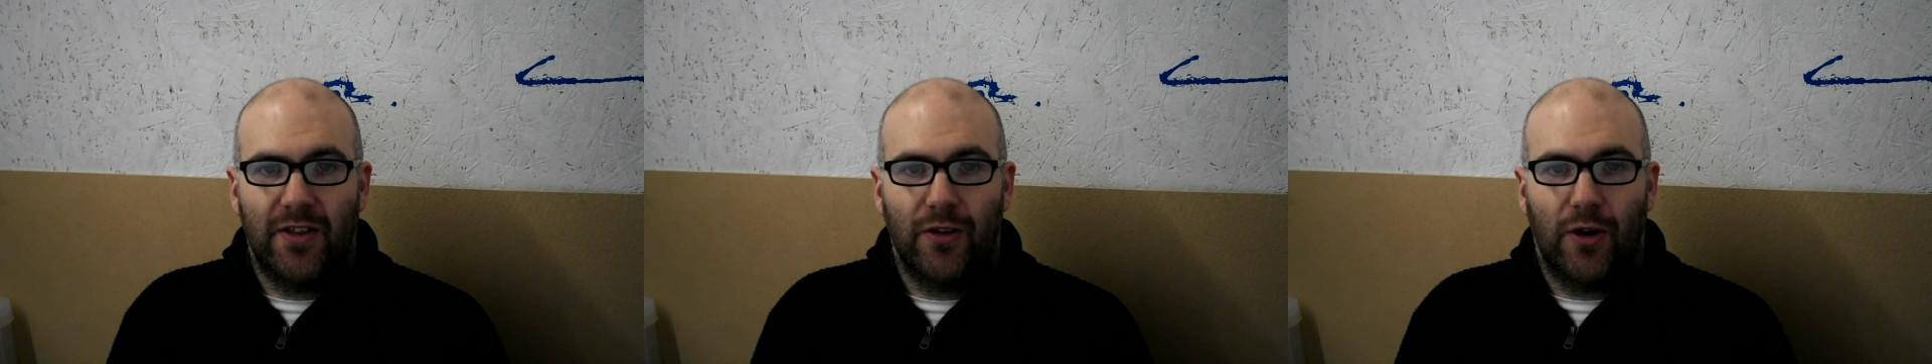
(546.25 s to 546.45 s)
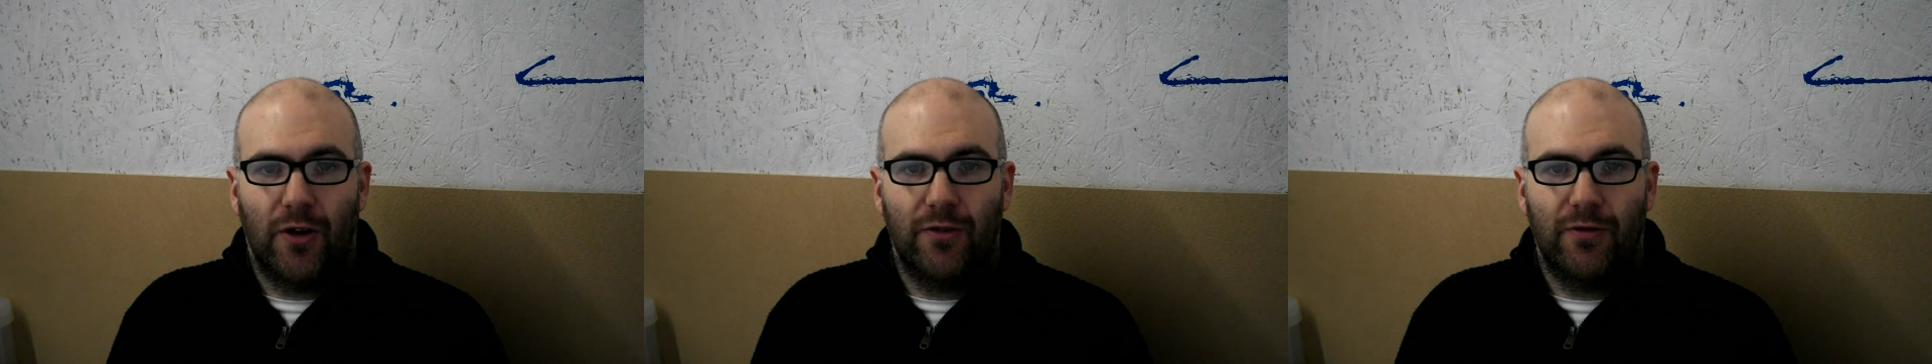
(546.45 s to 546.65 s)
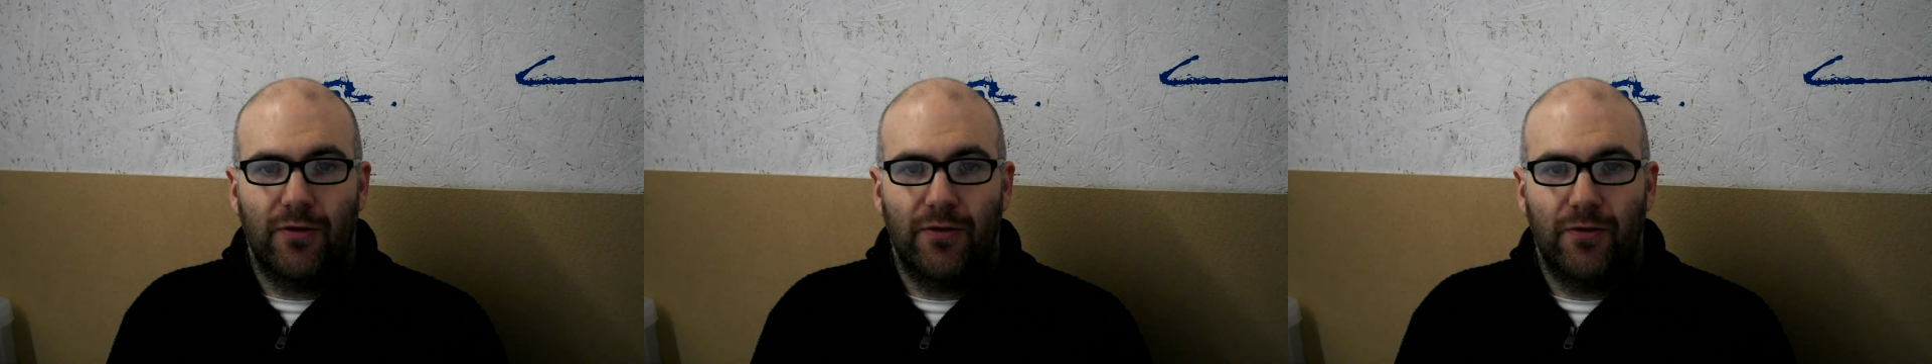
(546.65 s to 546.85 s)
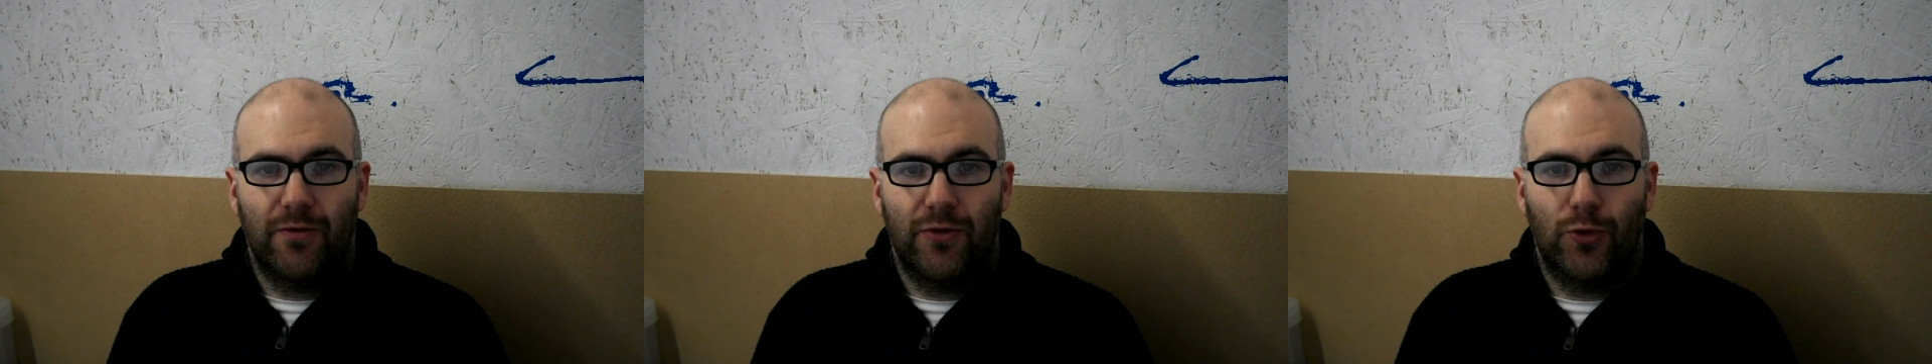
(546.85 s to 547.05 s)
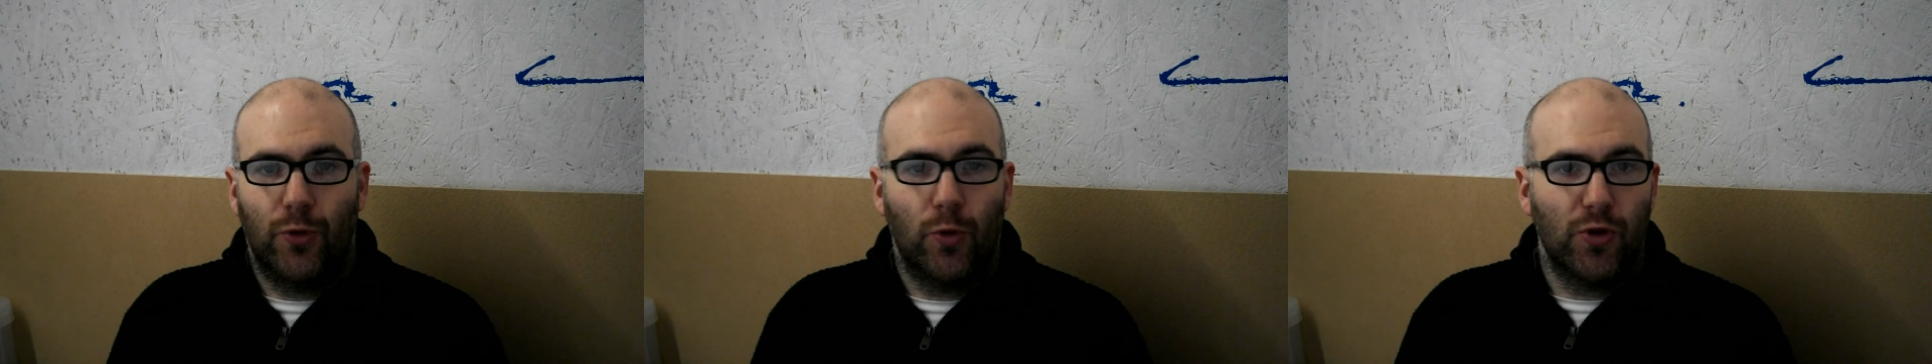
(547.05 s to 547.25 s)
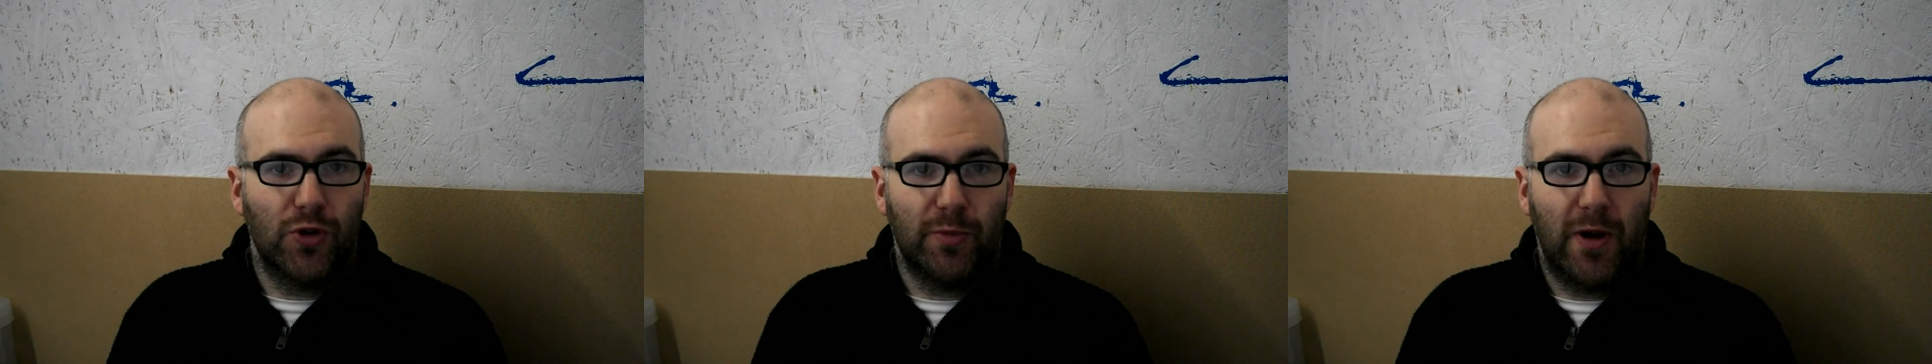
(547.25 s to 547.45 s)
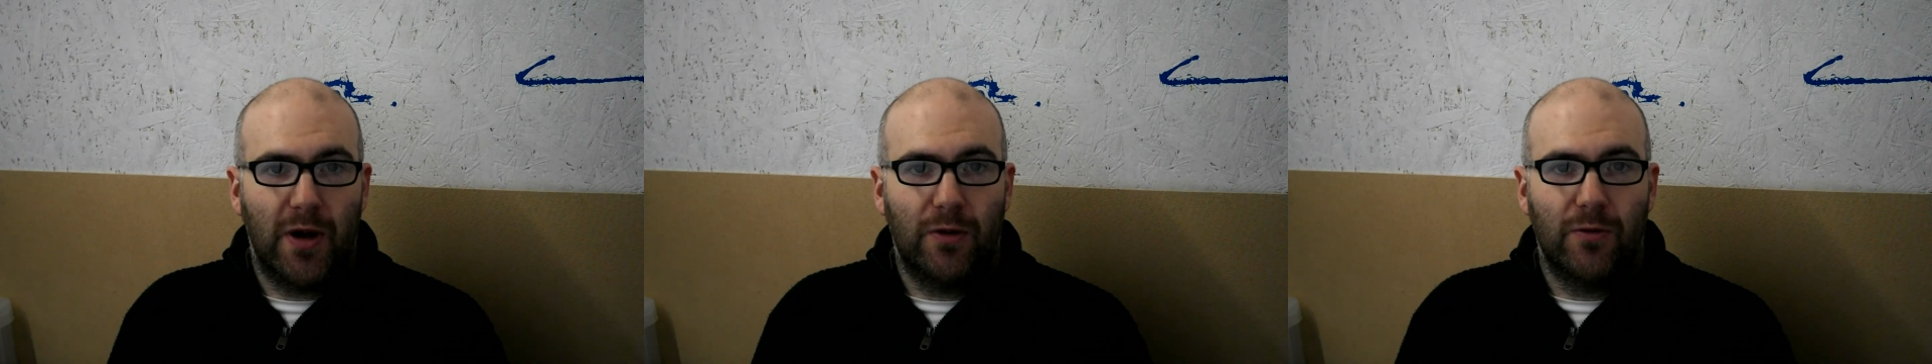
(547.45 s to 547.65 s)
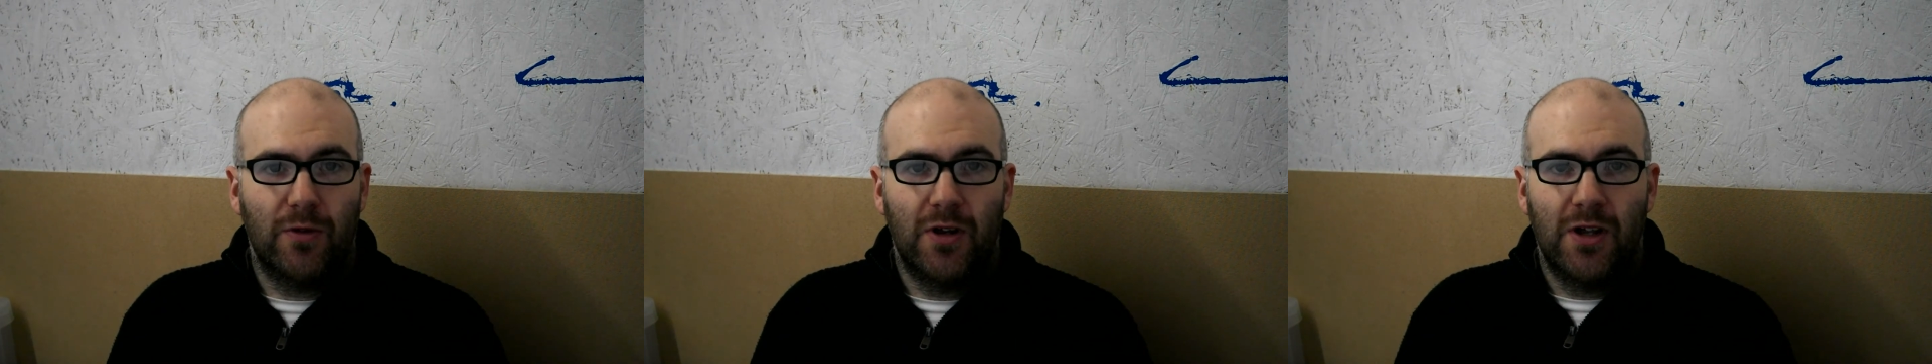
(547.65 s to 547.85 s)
that I've talked about,